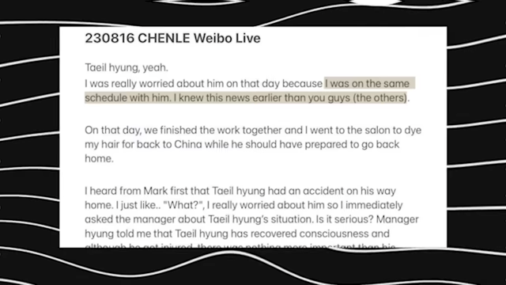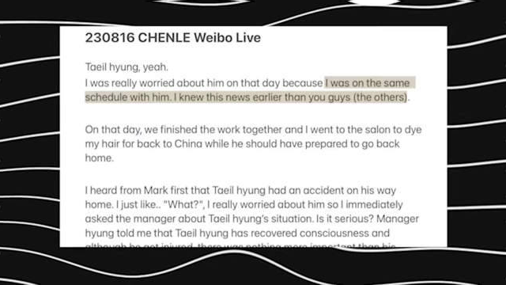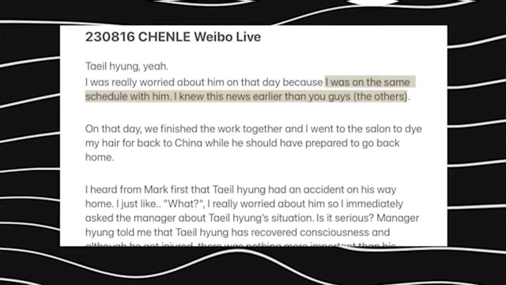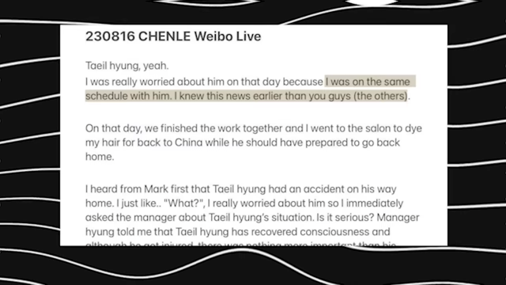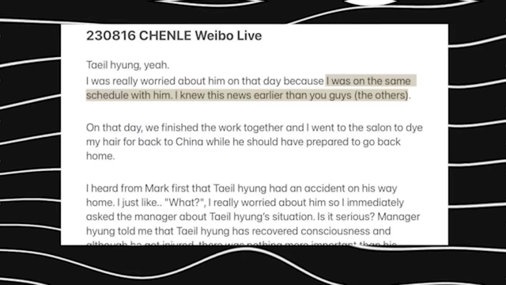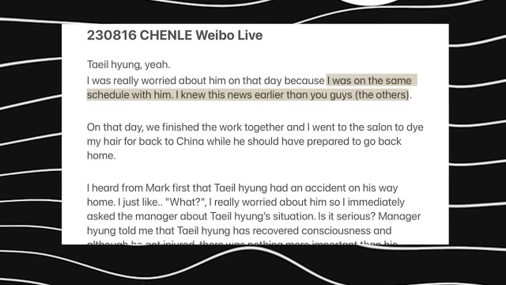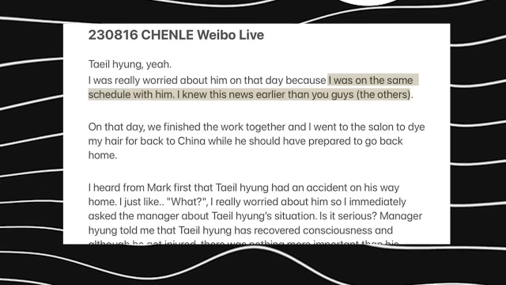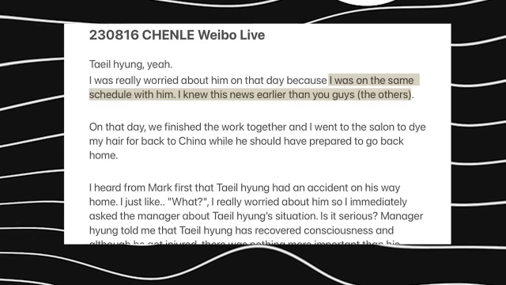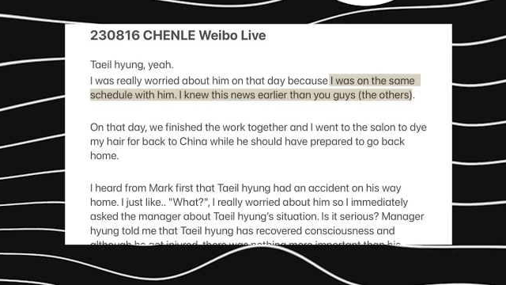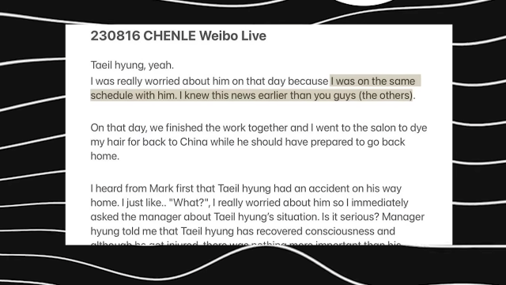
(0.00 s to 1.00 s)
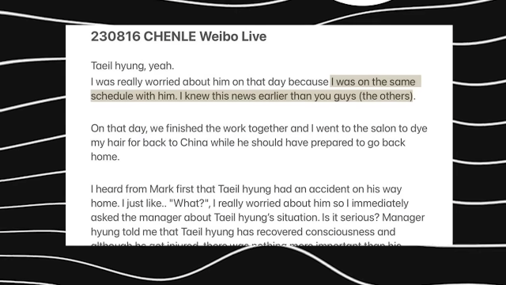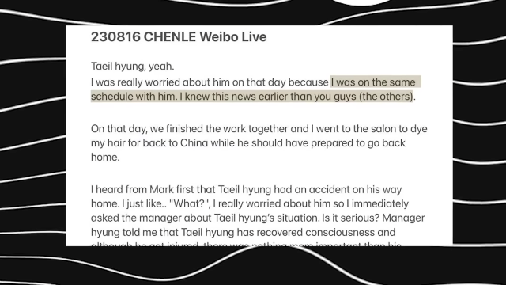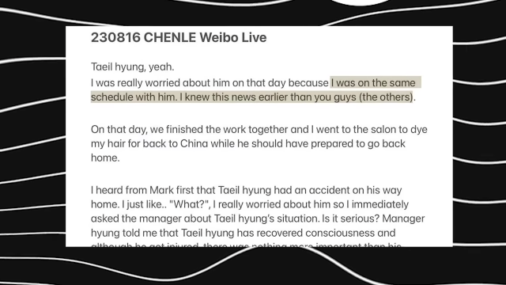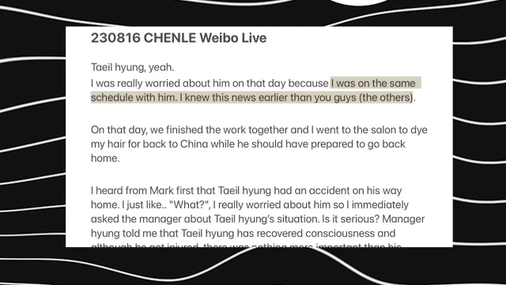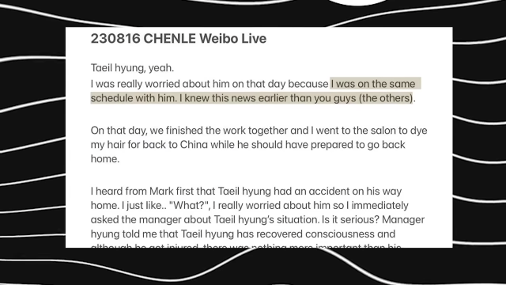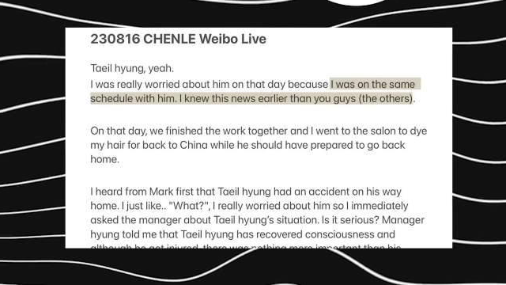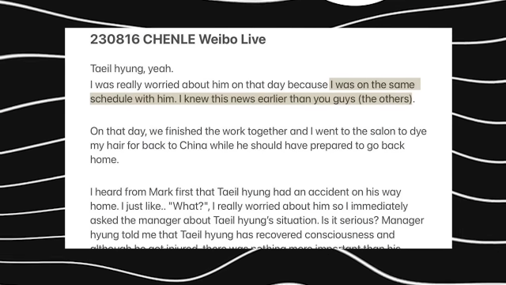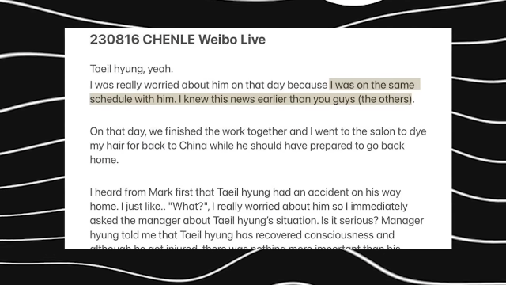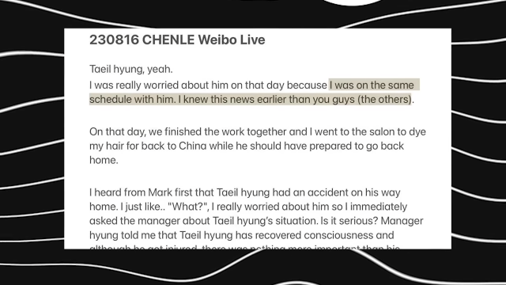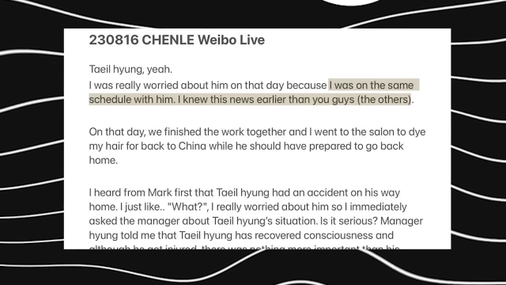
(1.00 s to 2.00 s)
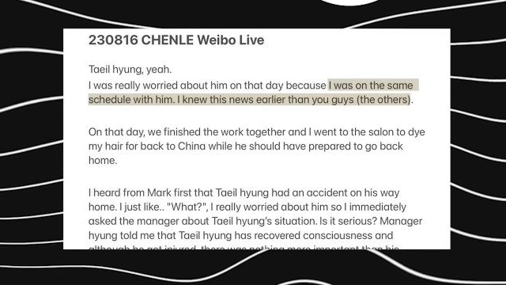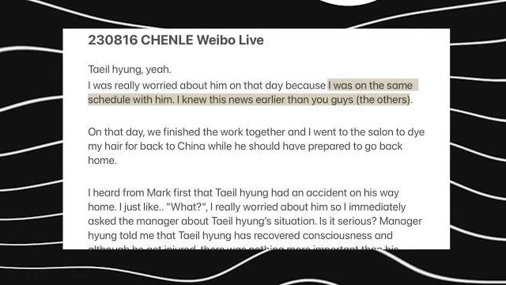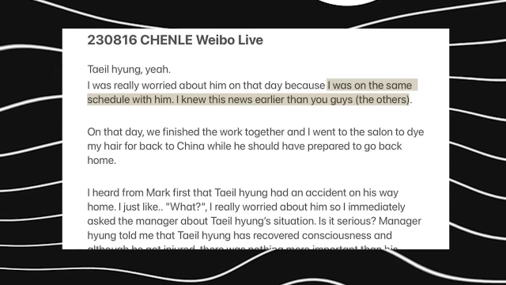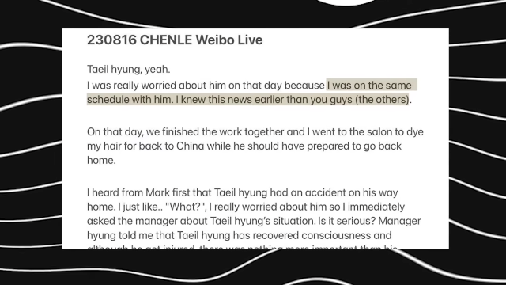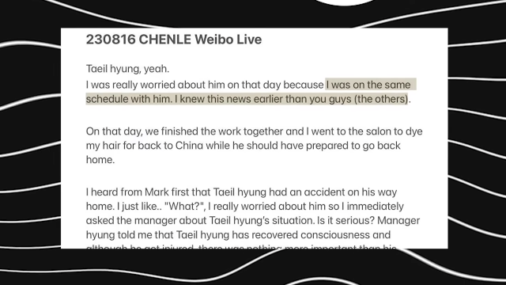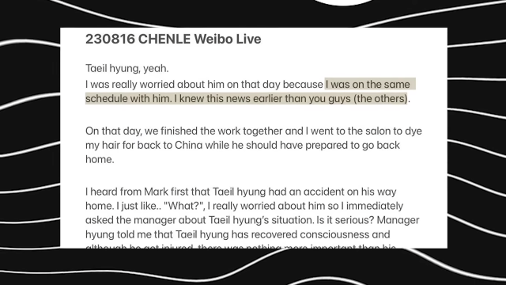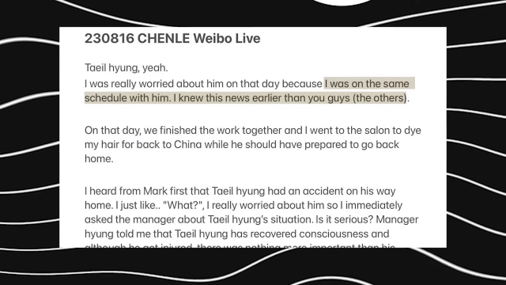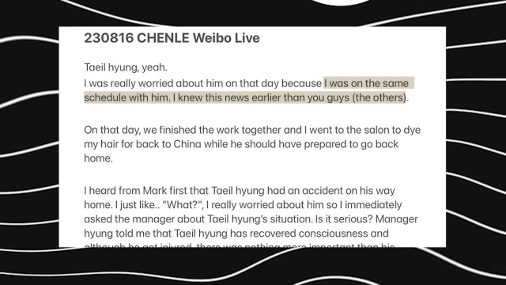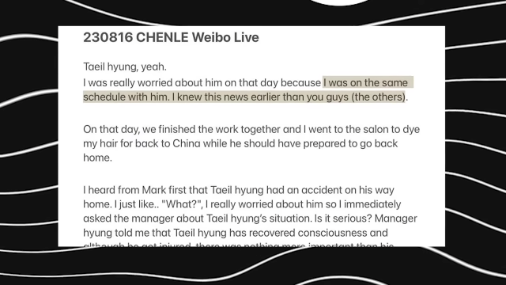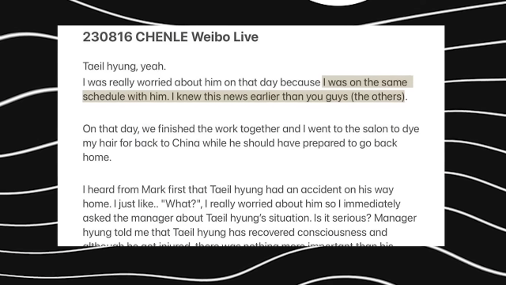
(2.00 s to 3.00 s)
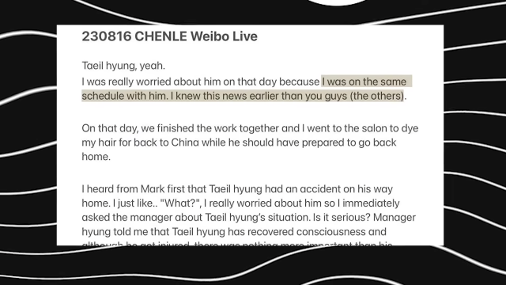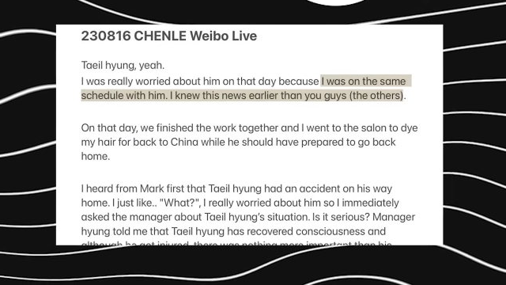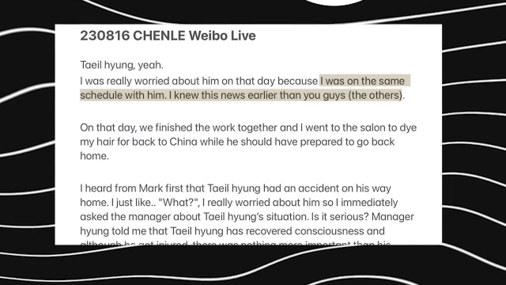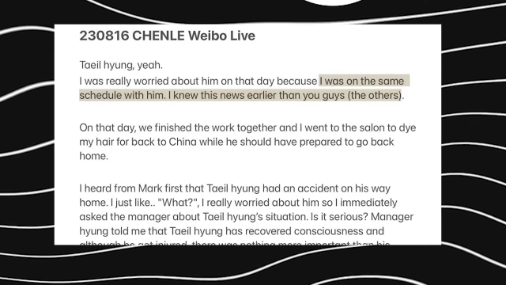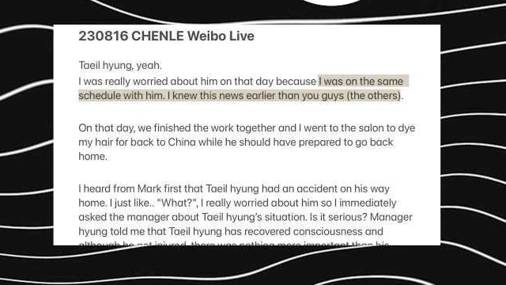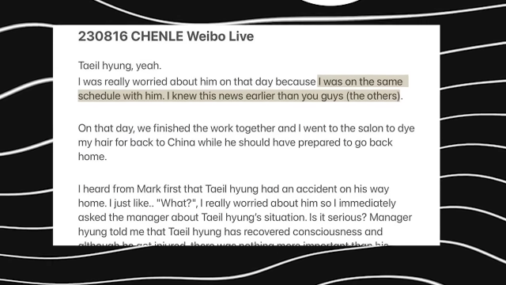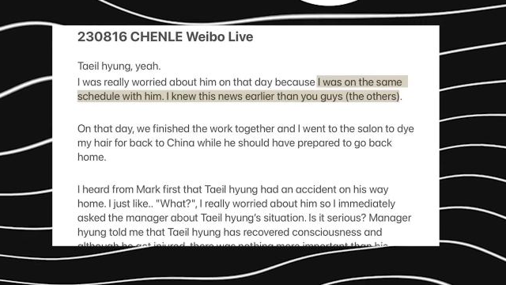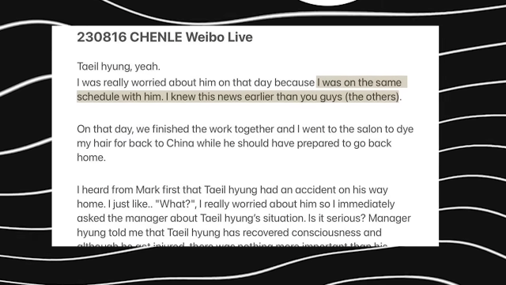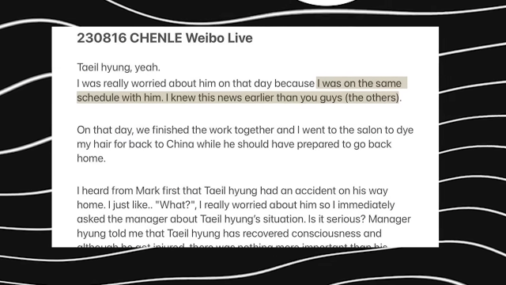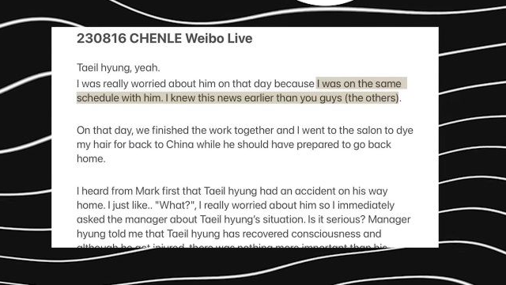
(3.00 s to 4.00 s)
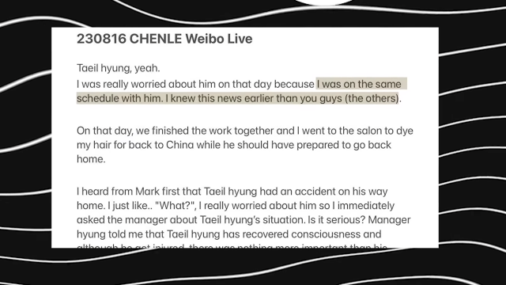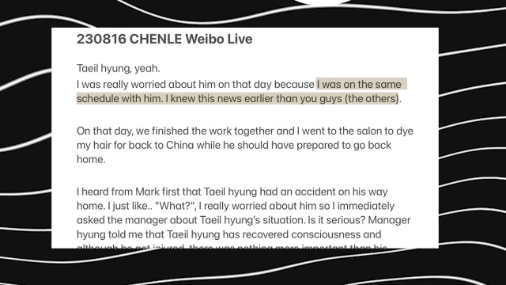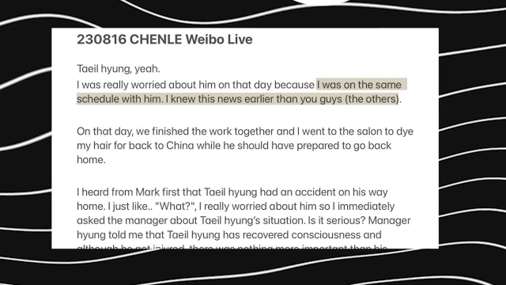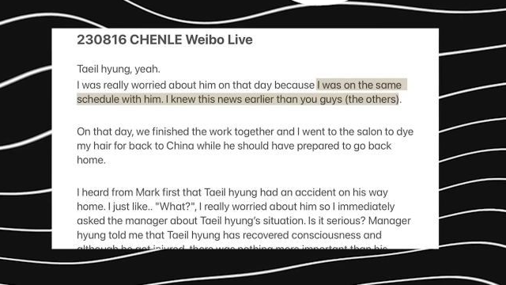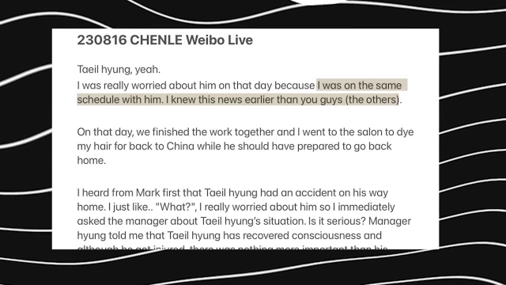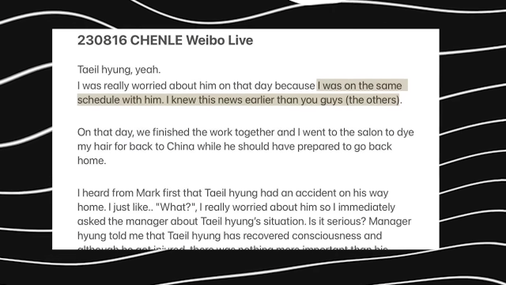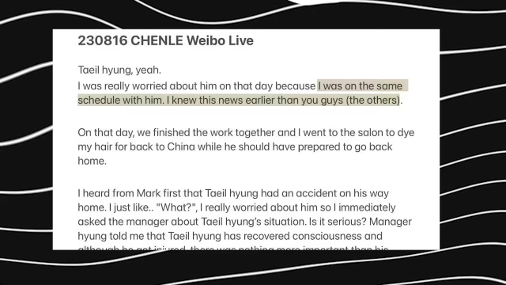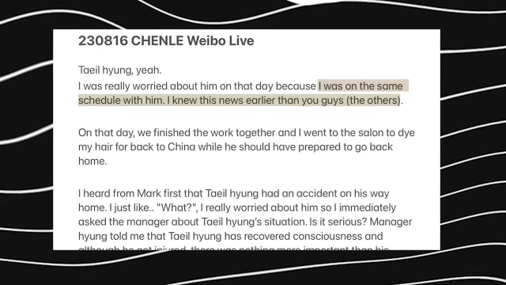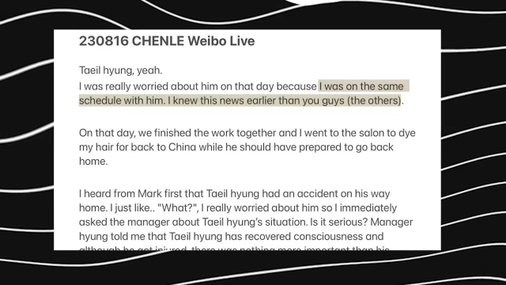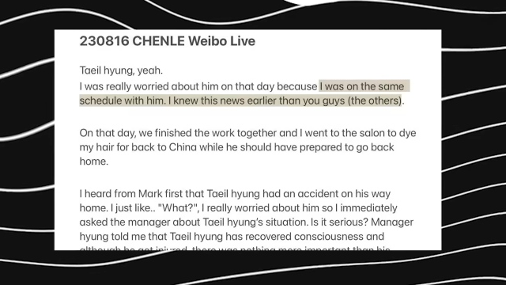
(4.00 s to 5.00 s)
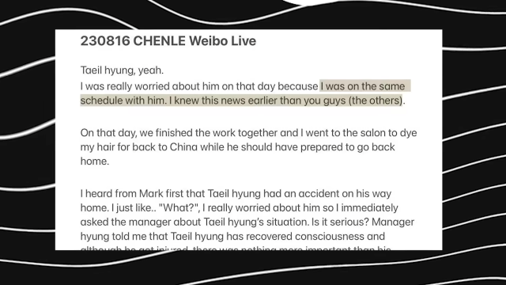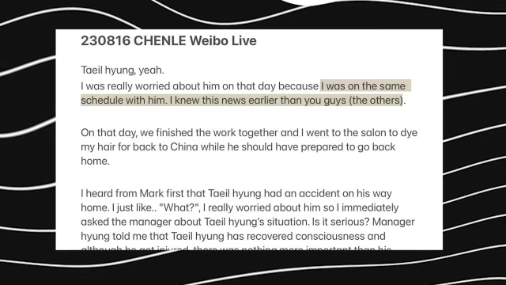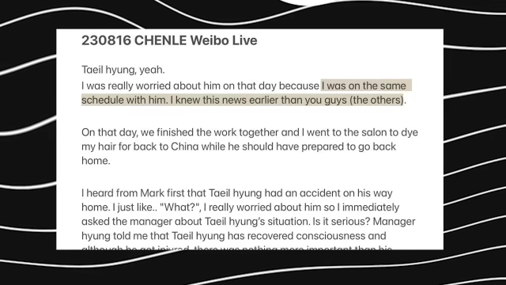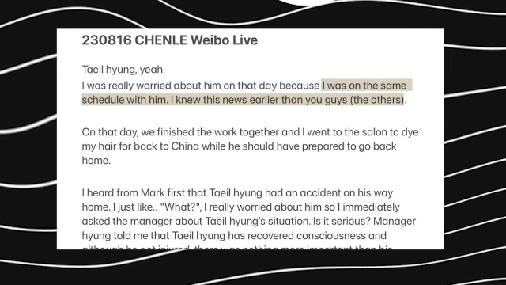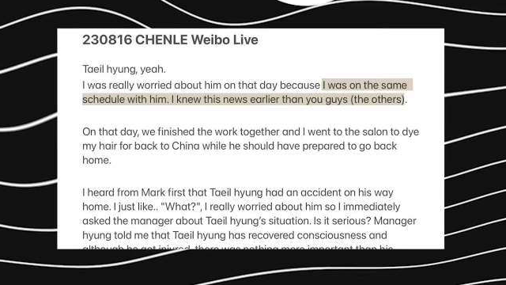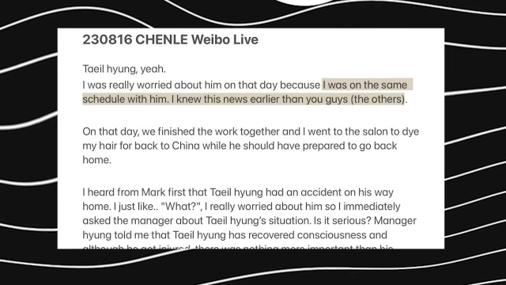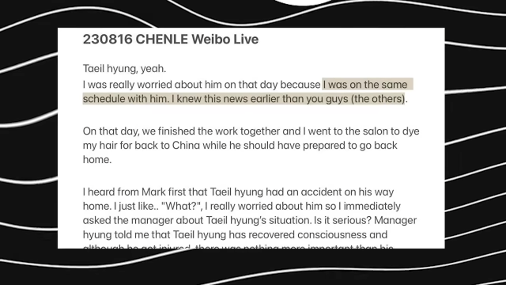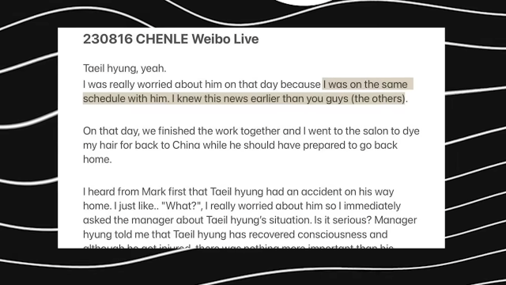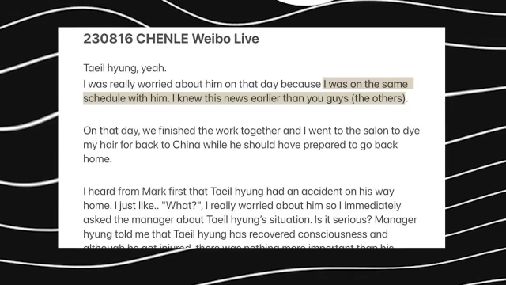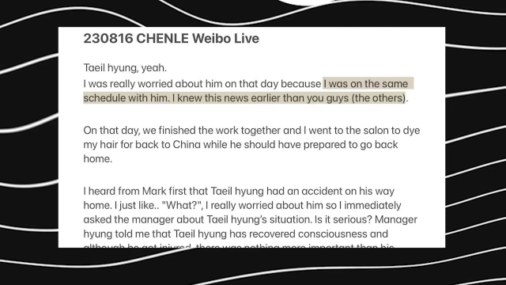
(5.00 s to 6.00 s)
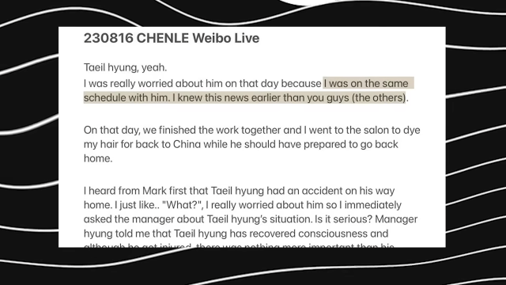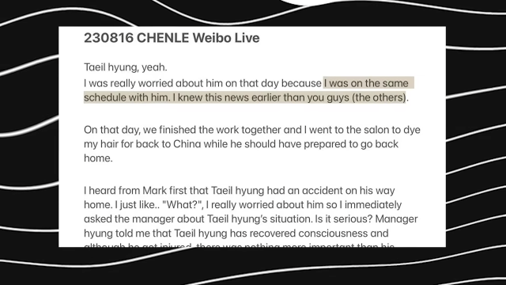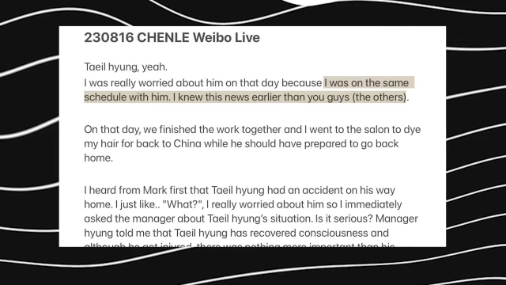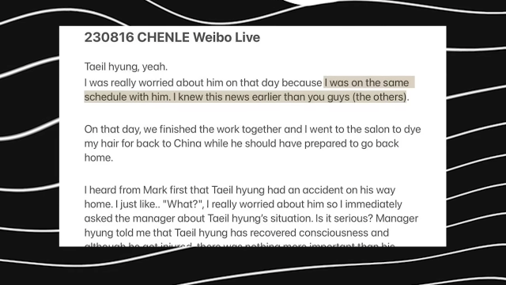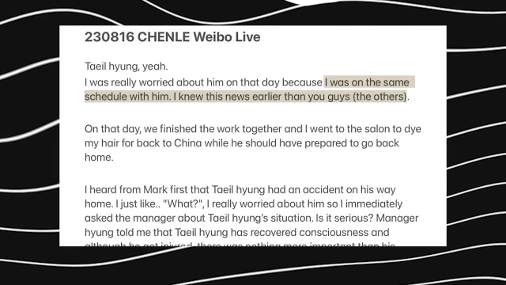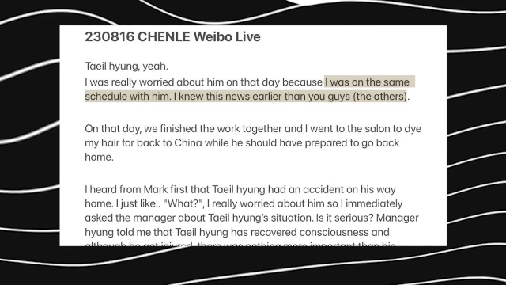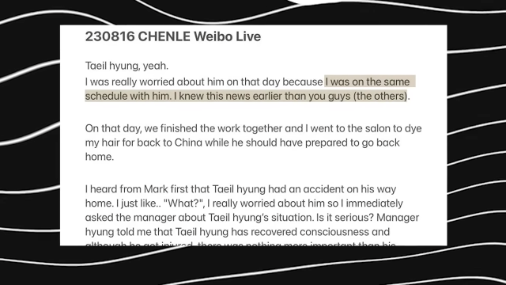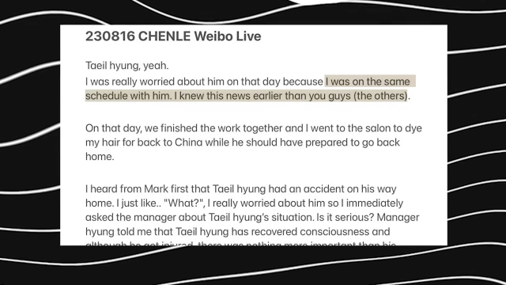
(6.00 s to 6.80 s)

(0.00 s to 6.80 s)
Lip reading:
(no speaker visible)